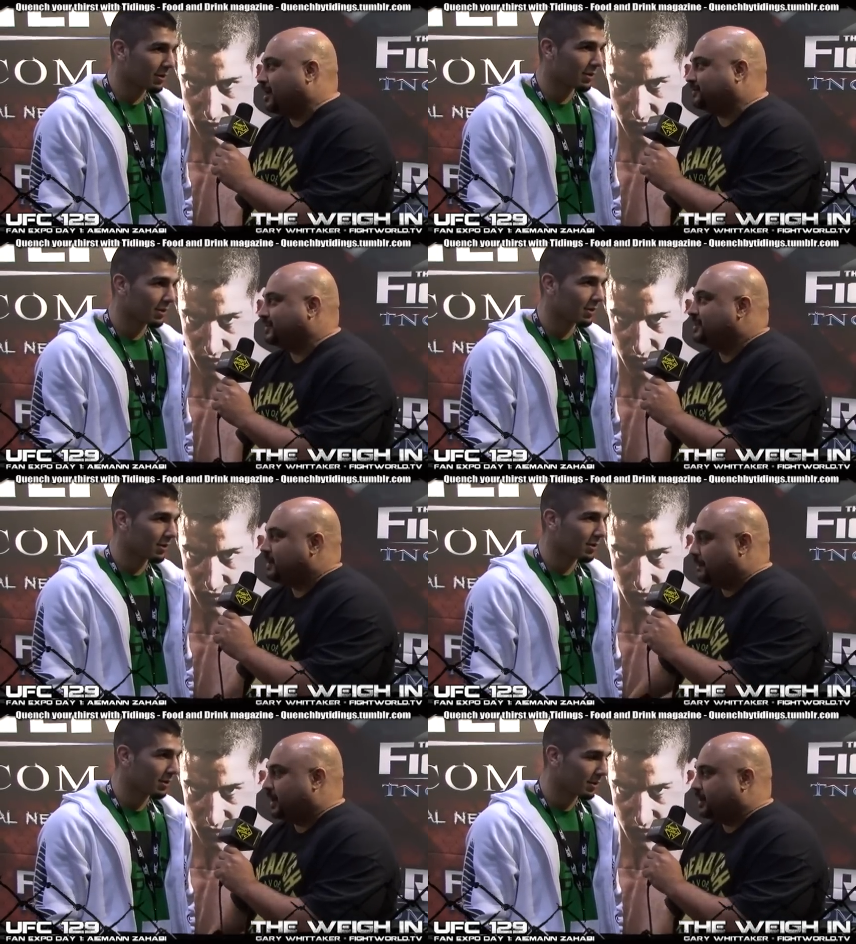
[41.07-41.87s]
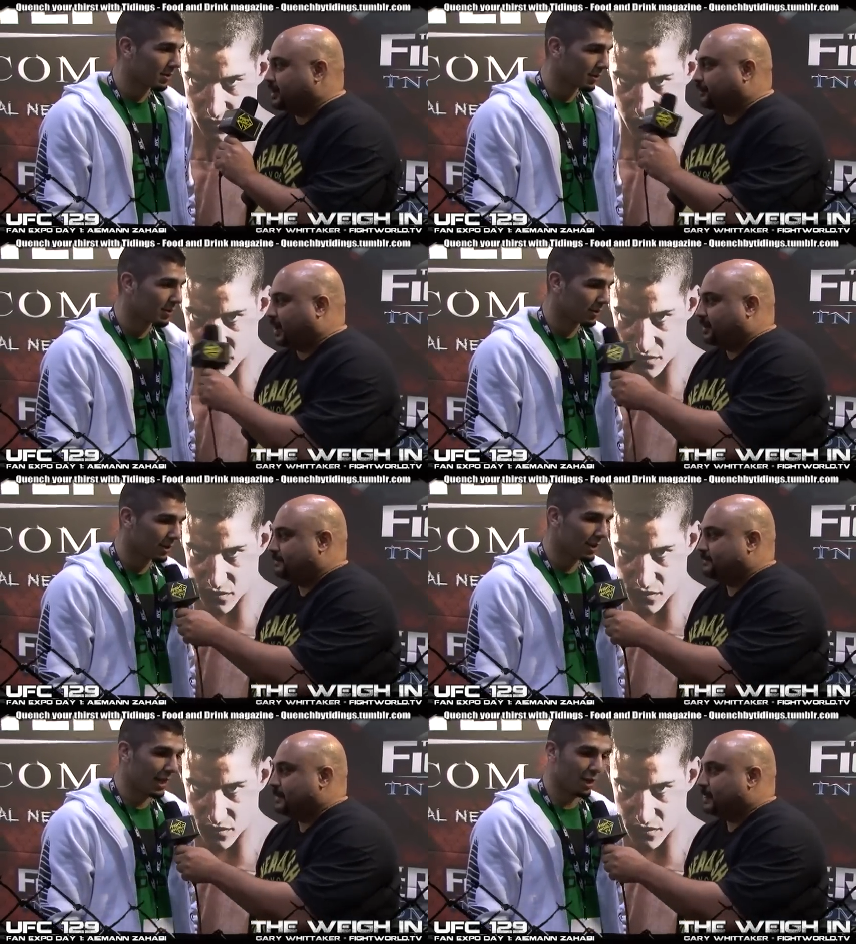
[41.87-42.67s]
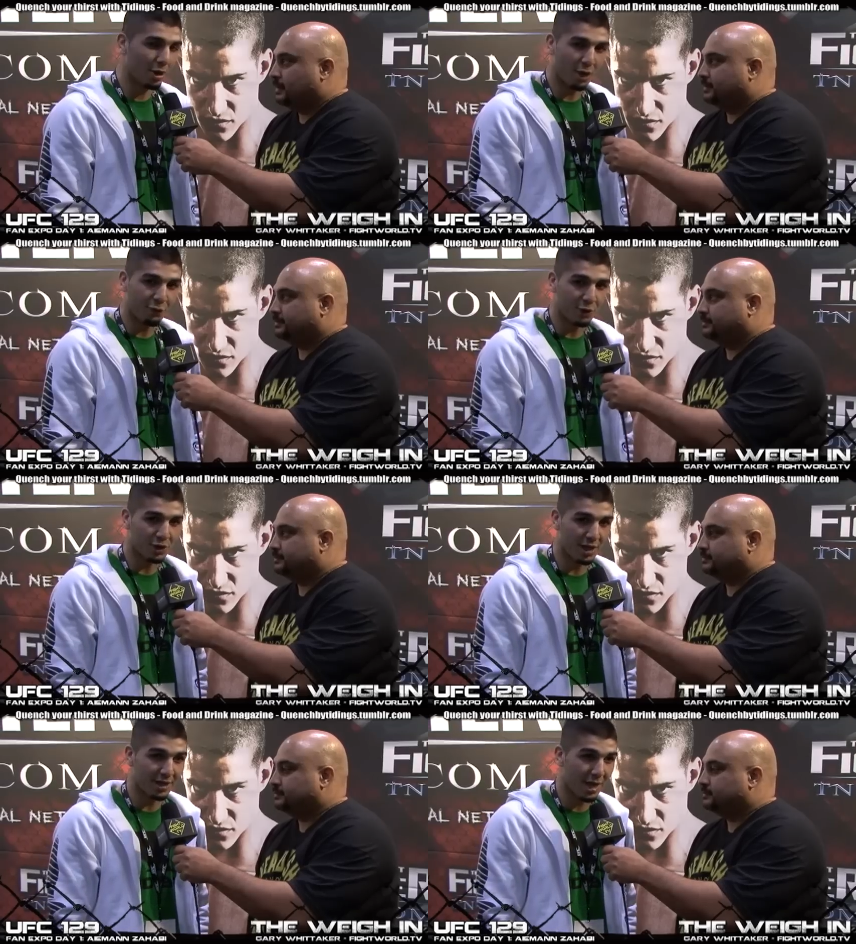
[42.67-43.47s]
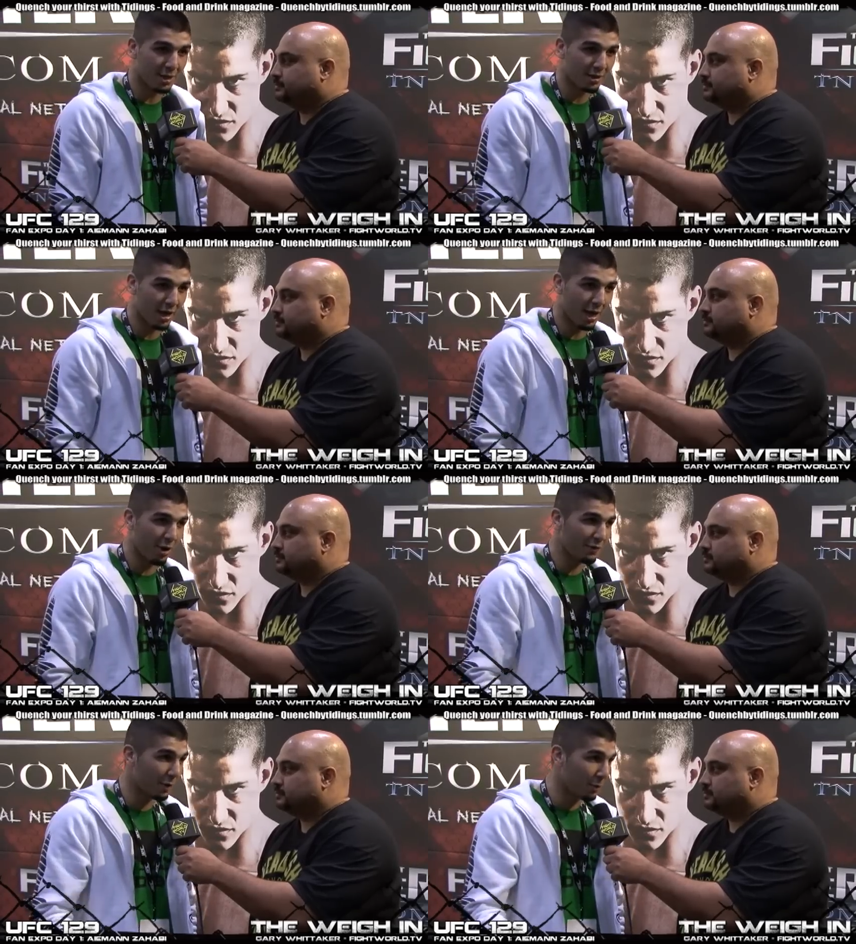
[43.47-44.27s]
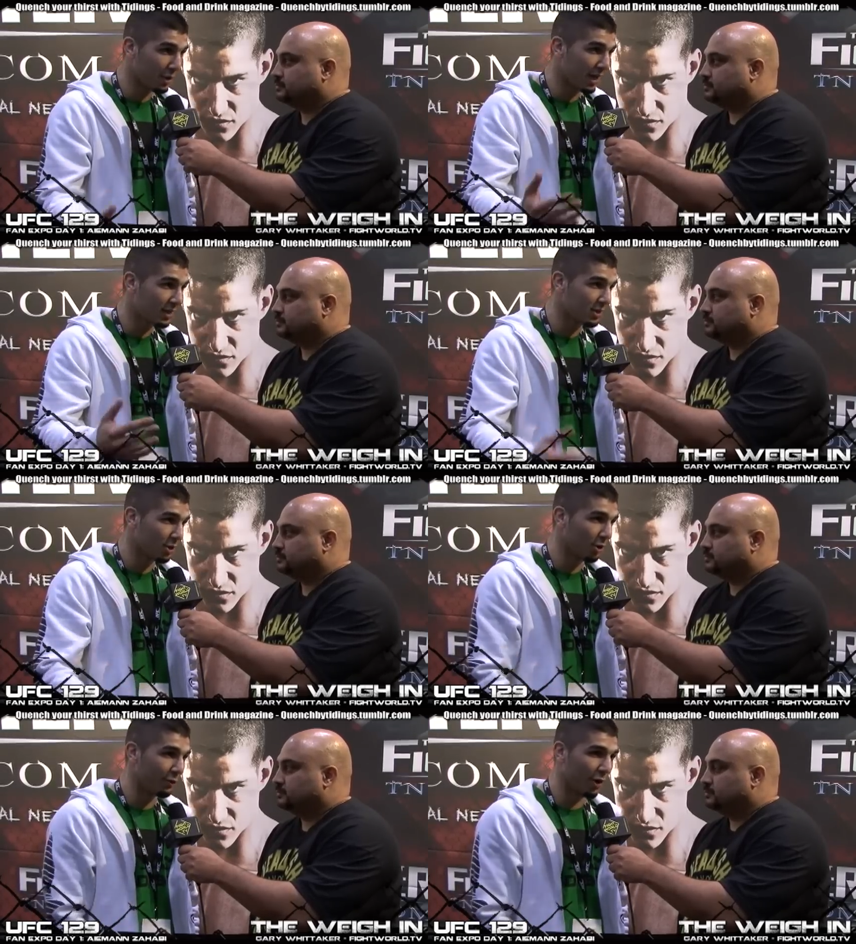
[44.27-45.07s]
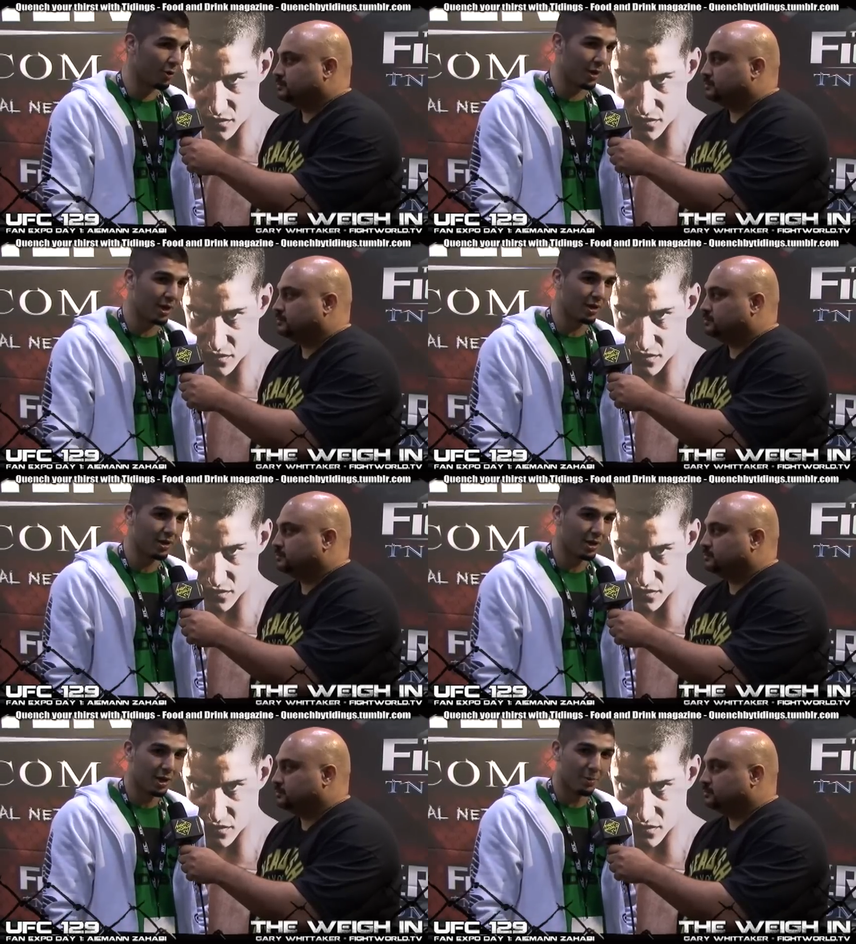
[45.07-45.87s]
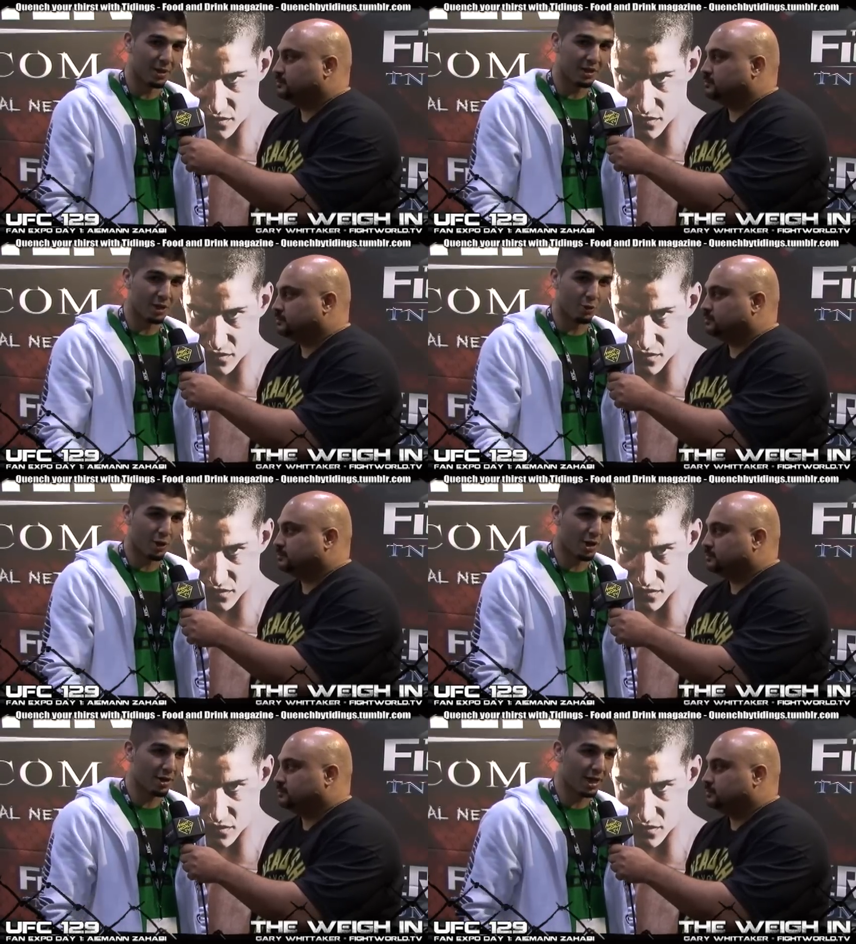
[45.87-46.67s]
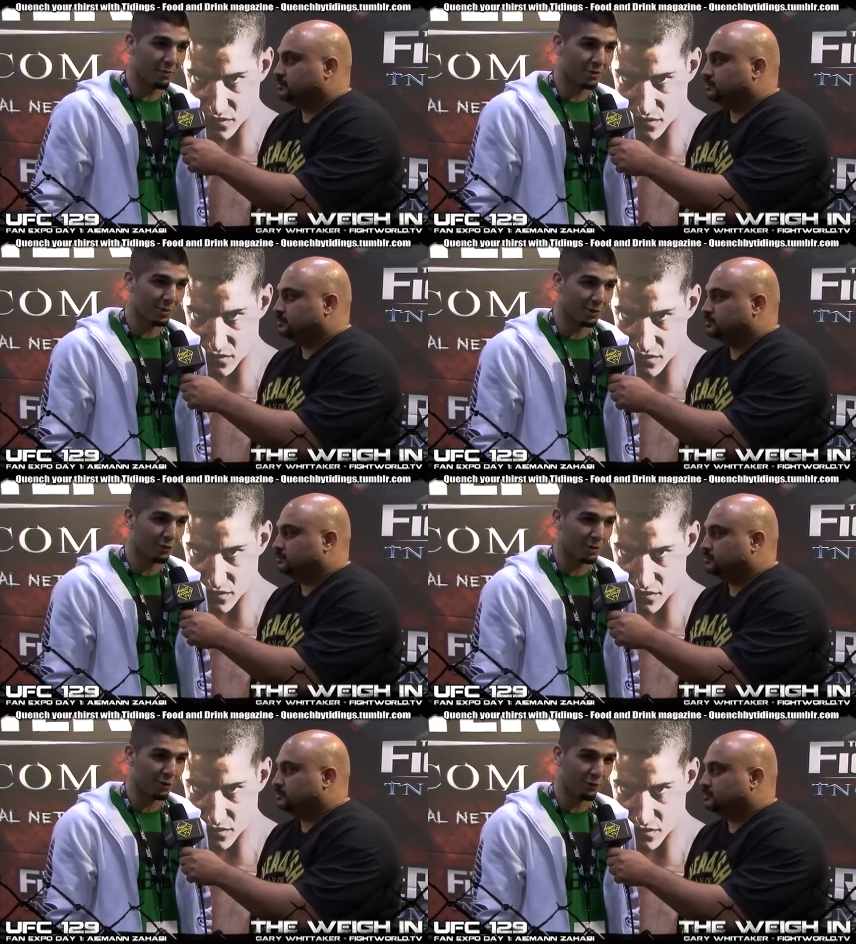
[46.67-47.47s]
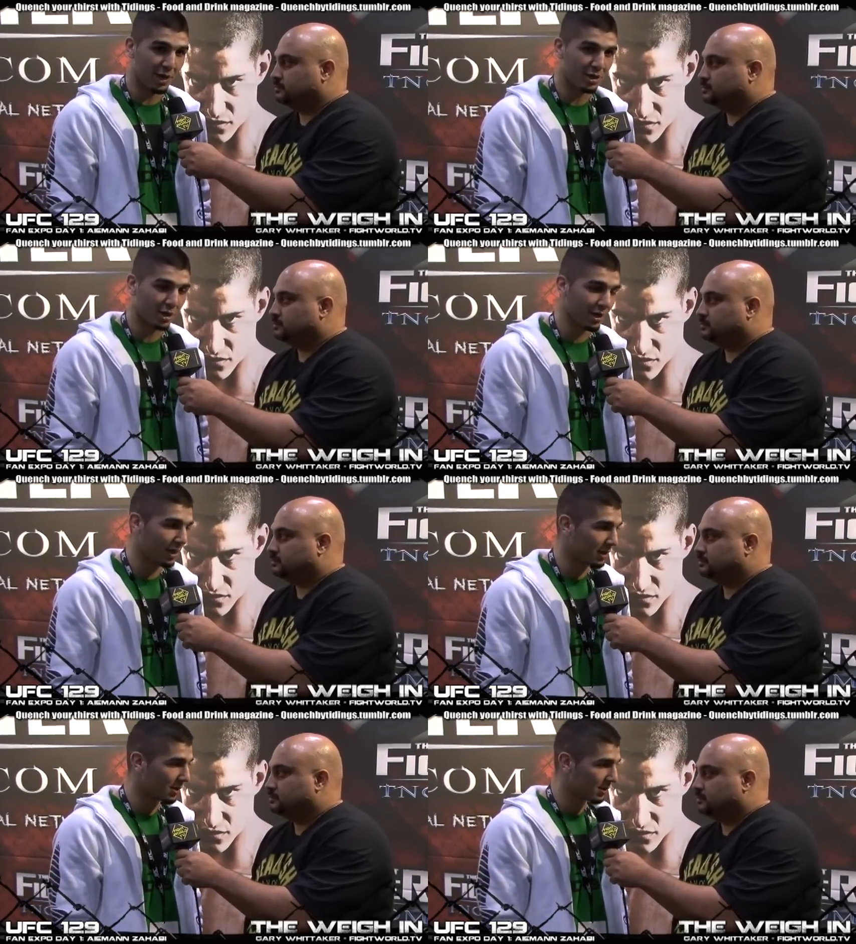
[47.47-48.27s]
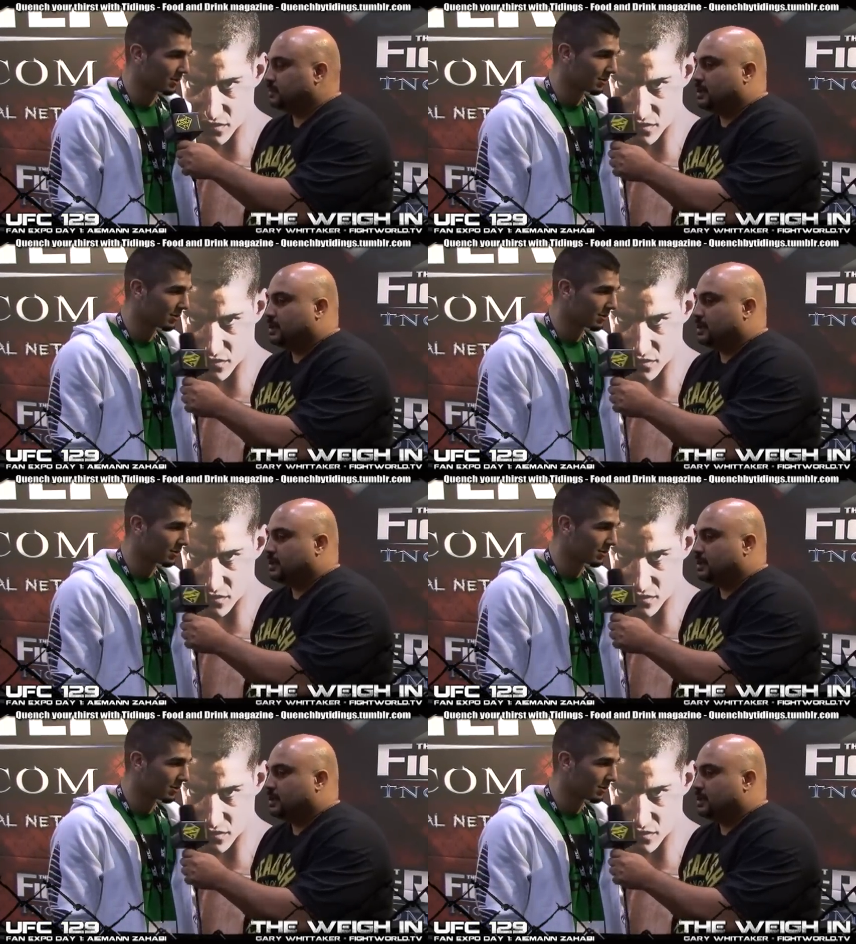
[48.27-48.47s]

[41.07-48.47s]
Speaker 1: else about your next fight?
Speaker 2: Yeah, look out for July 9th. Uh, I don't have an opponent yet; still a little far away, but uh, they're working on getting someone for me to fight July 9th.